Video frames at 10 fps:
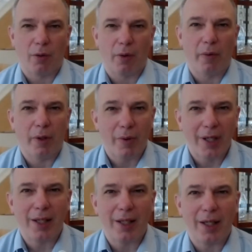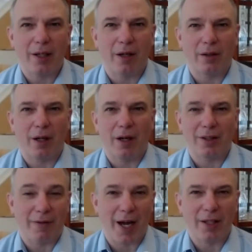So what we really need
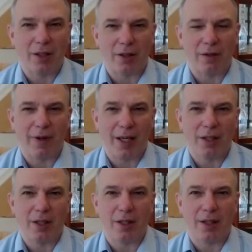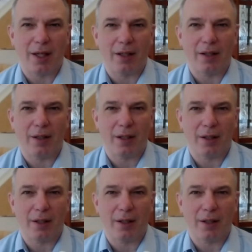are devices that